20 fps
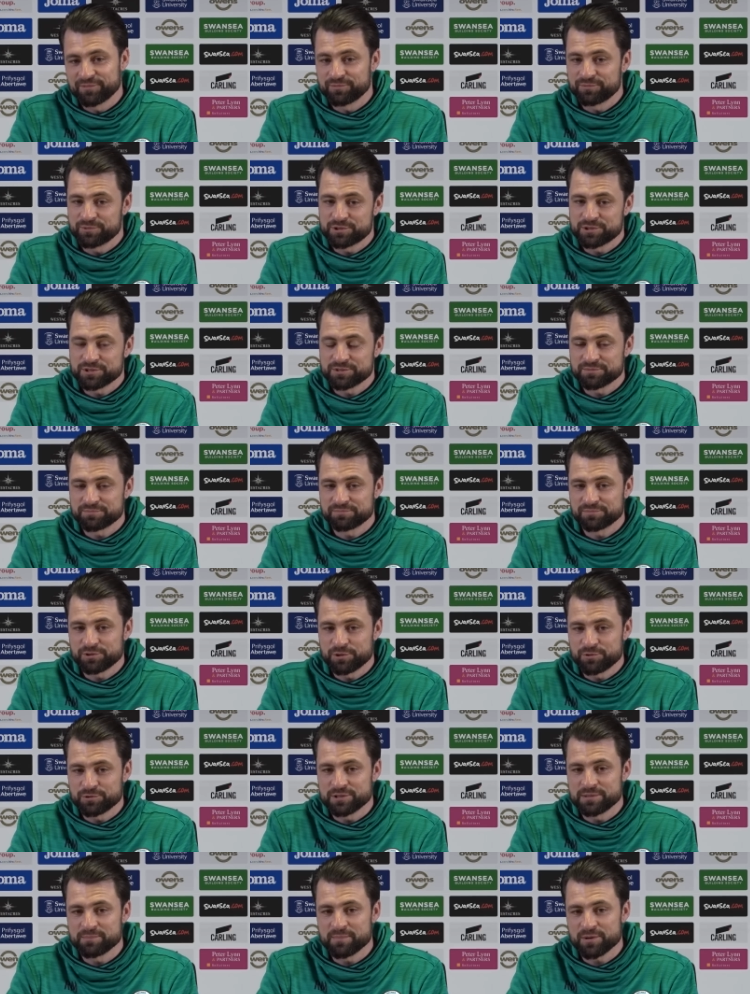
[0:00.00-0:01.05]
which is
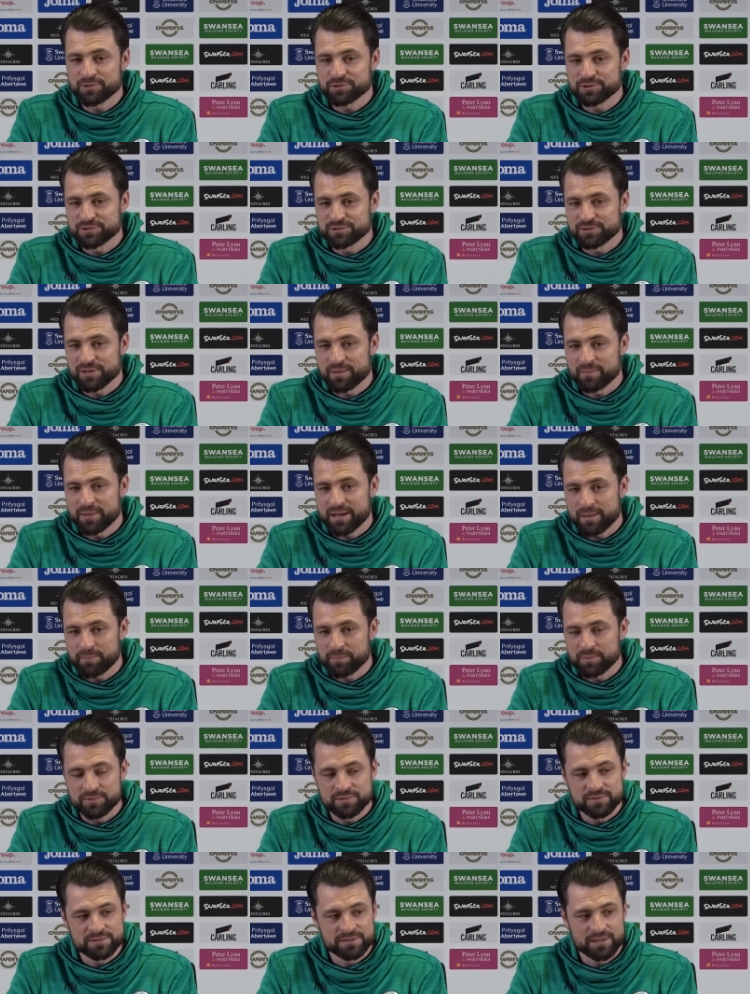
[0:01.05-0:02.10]
usually most of the time
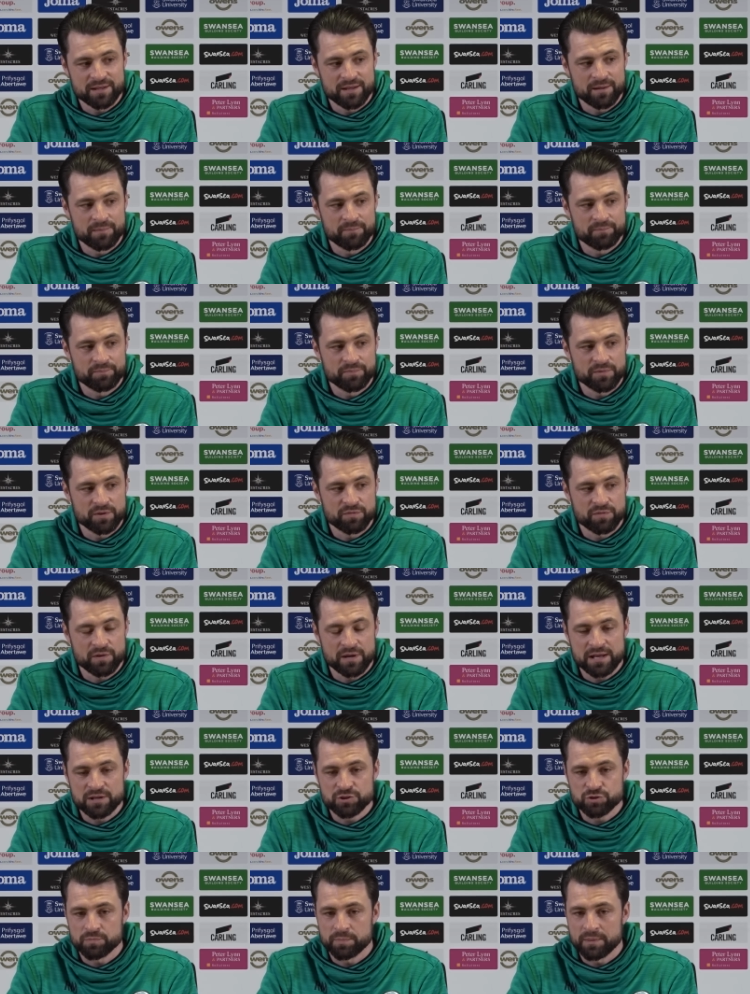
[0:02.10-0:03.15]
happens, um, the
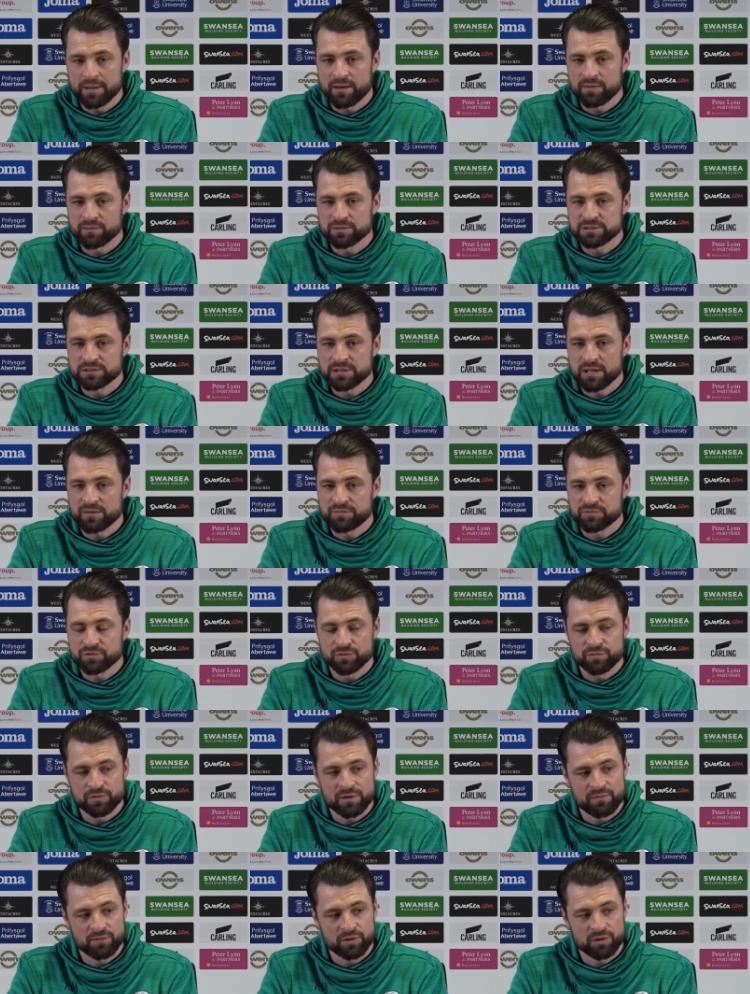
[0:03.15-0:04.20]
financial power and stuff. So if
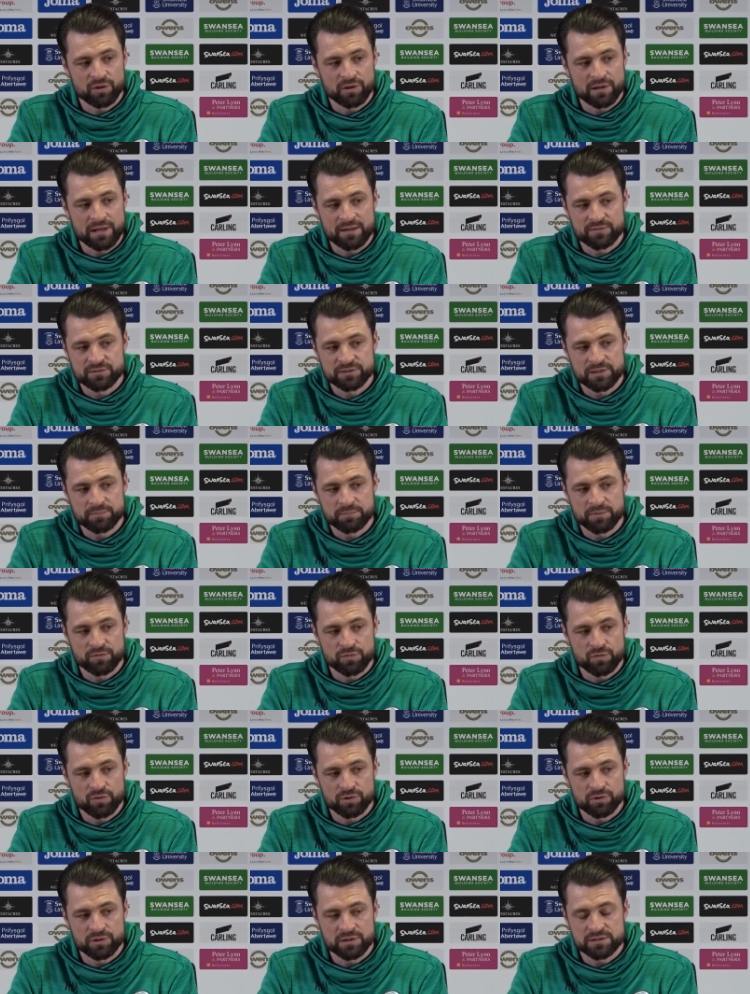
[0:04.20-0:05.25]
you haven't got that, I've said
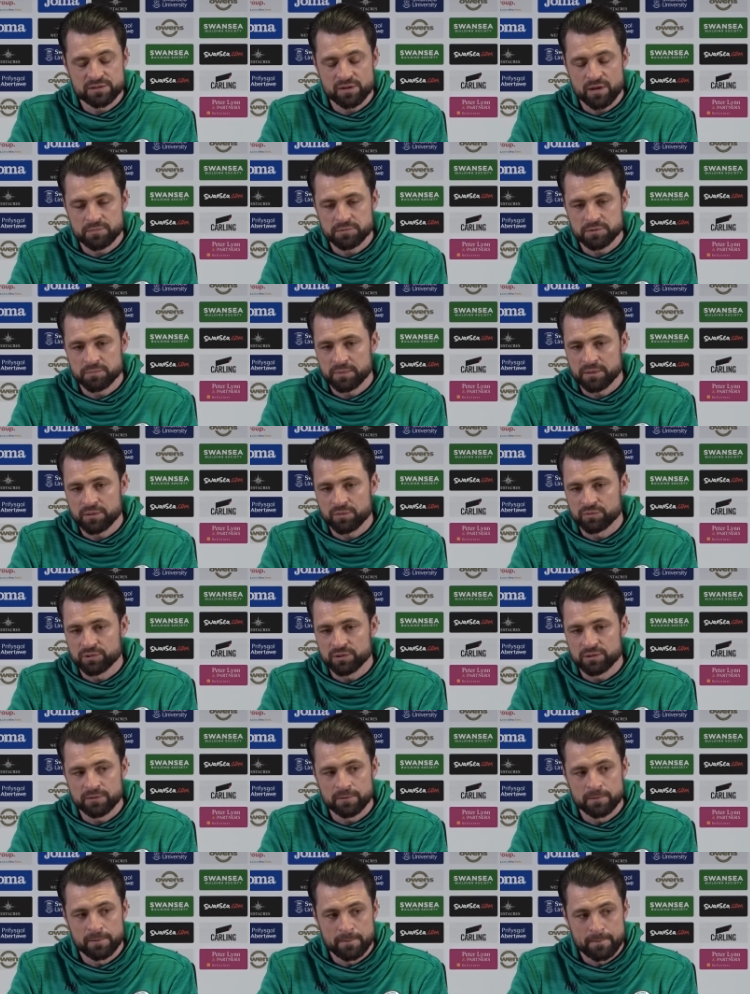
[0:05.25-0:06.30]
before, you need time to build.
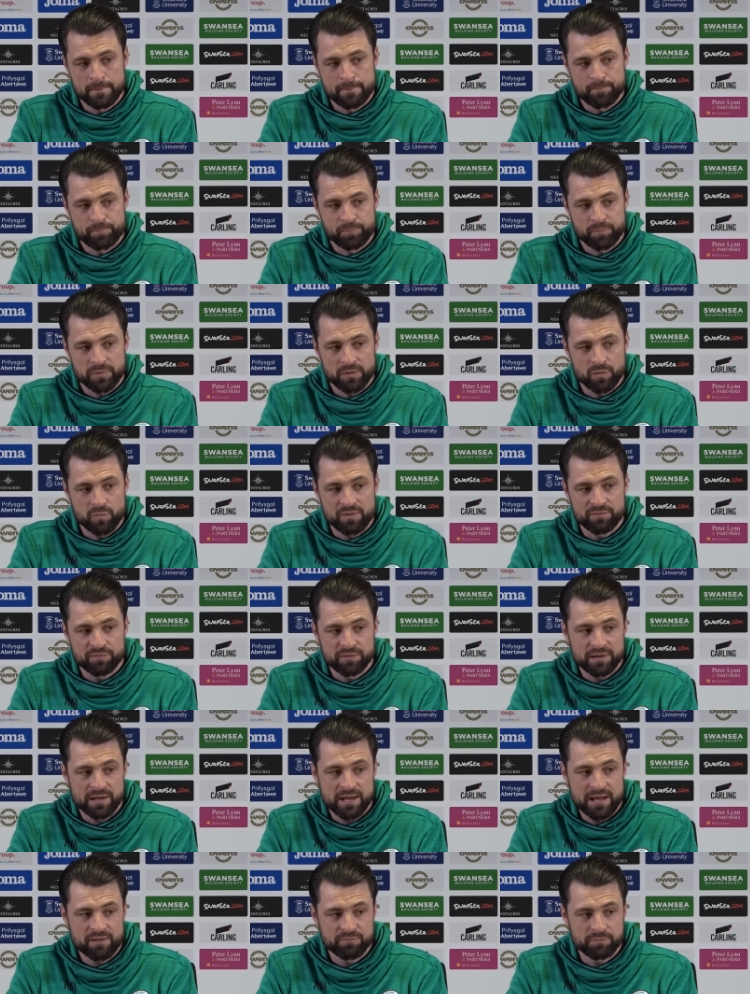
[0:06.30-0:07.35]
And the one
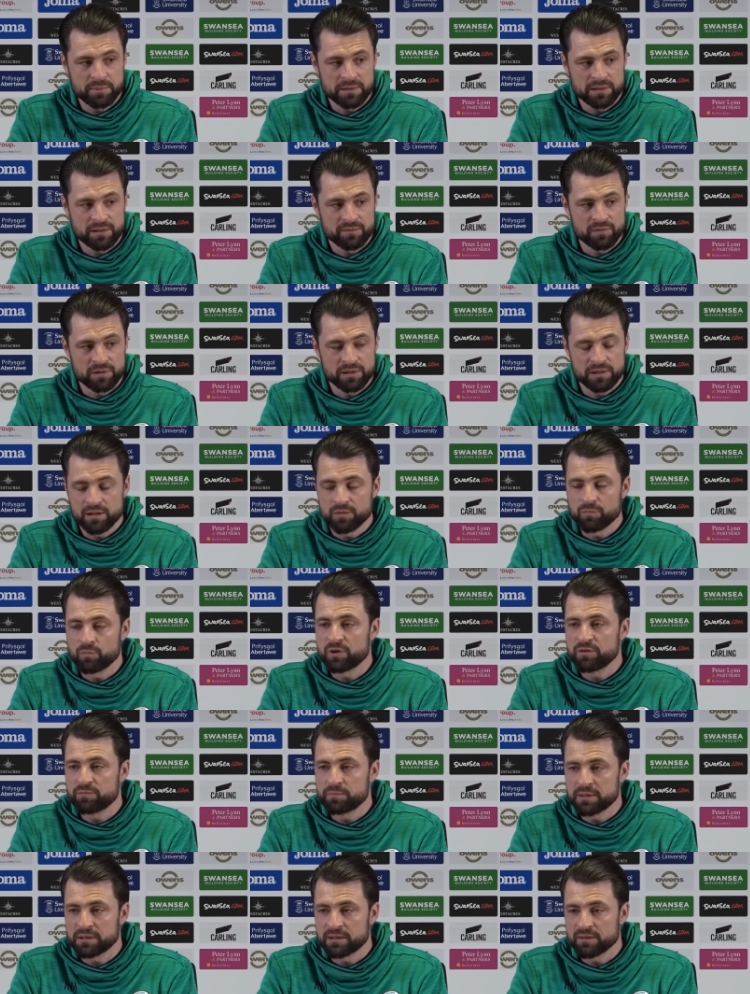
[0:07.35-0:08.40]
thing I have been given here and
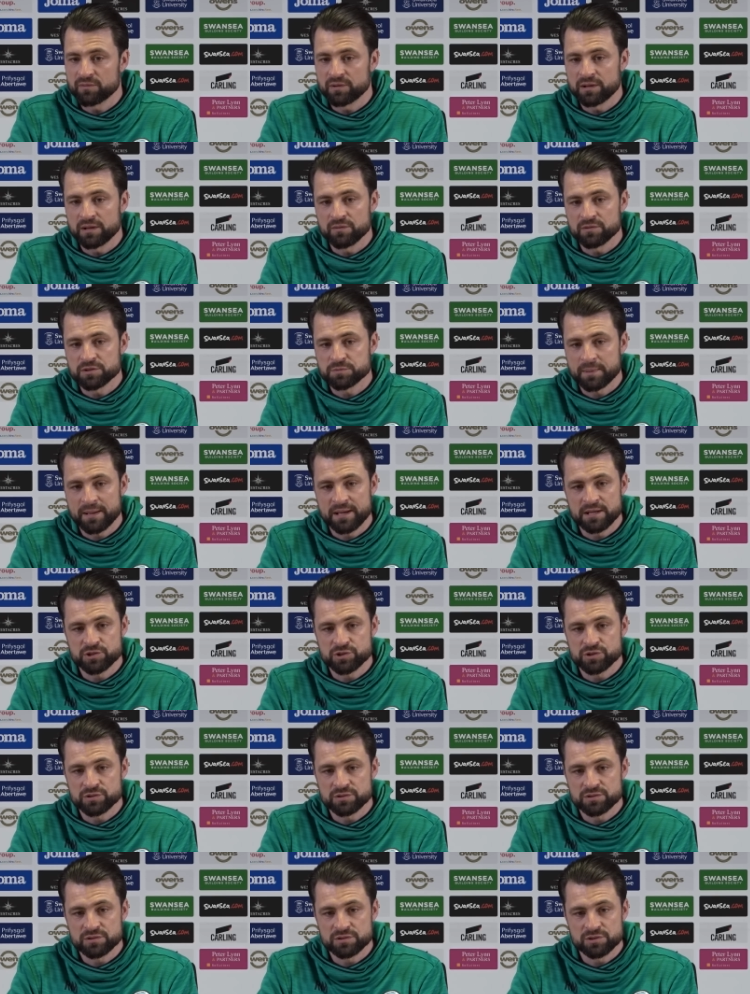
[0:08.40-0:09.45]
we've been given here is
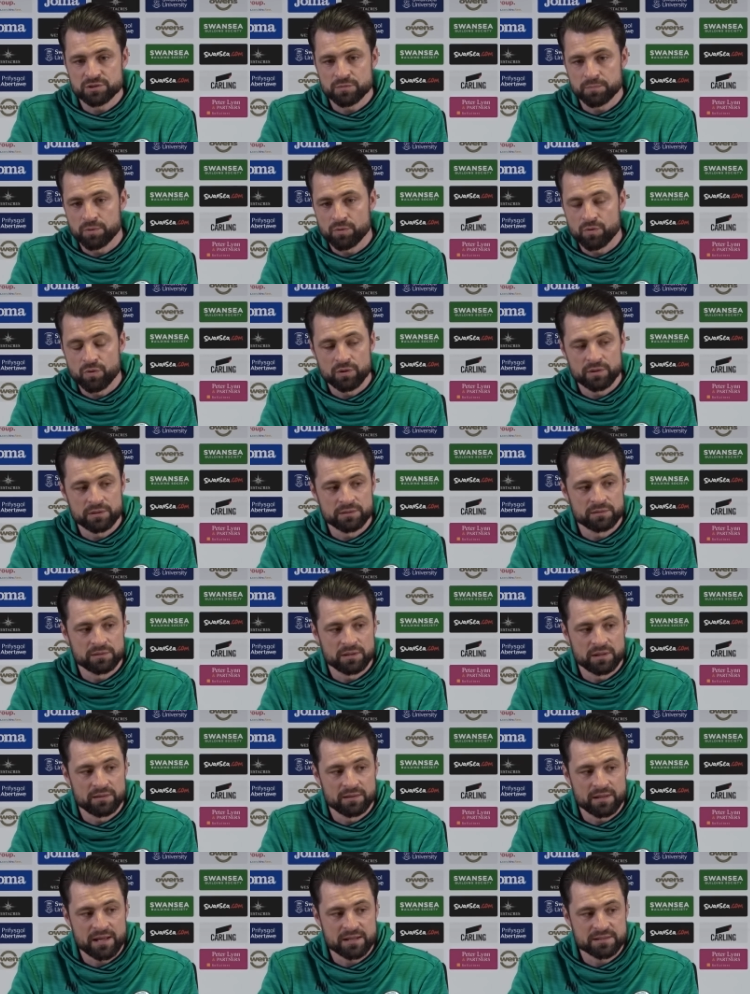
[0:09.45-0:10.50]
patience and support in,
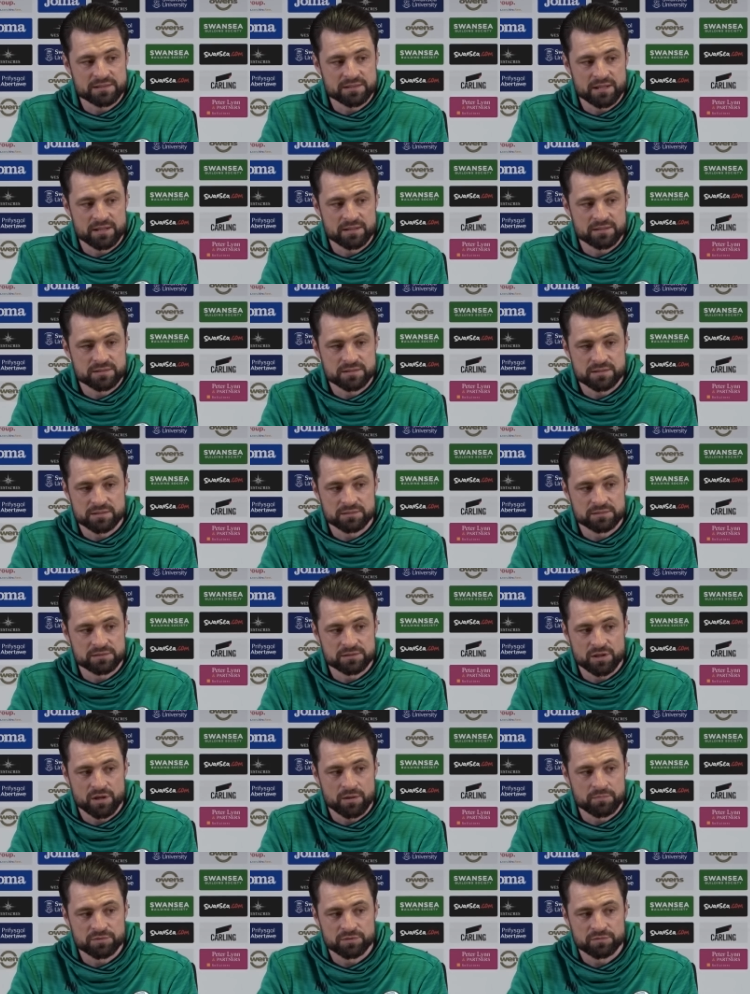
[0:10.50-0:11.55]
in that sense, in
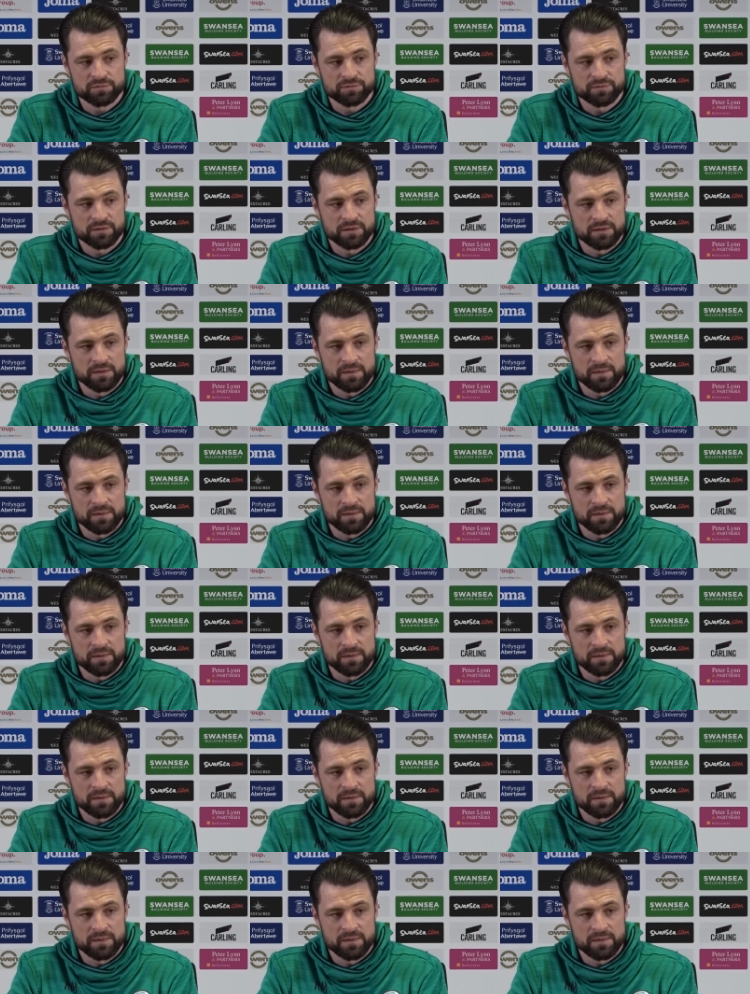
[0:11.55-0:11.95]
terms of